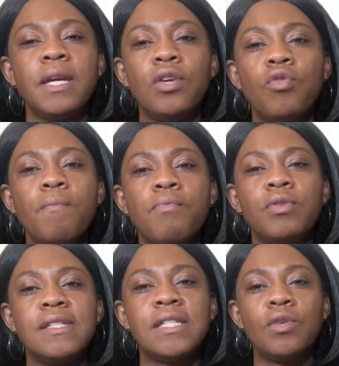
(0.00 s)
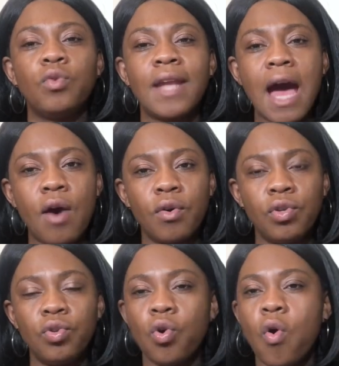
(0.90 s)
You put zero
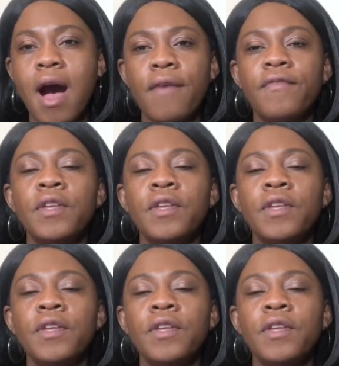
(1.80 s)
down. You don't have